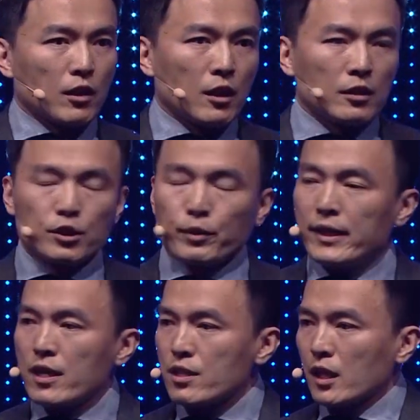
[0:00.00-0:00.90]
uh, three
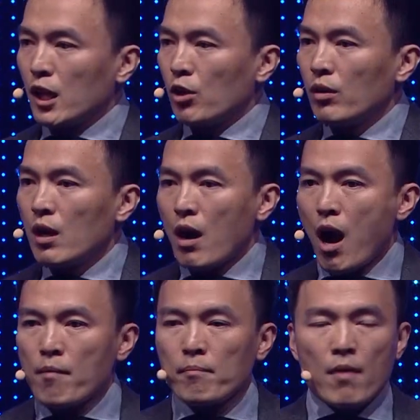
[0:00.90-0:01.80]
years ago,
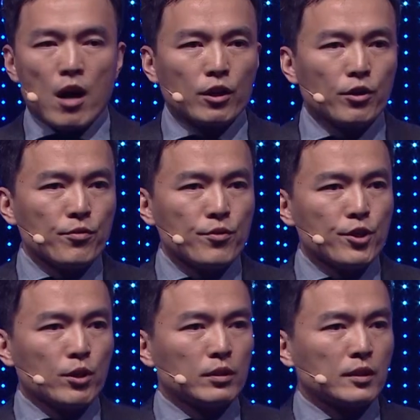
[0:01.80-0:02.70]
our model
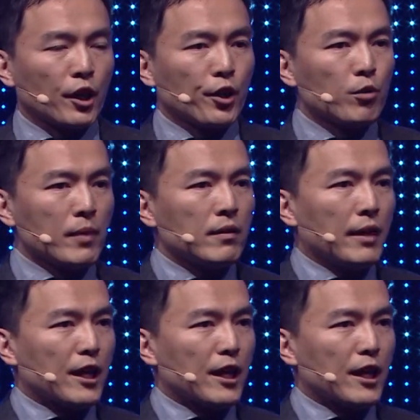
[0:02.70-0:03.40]
used human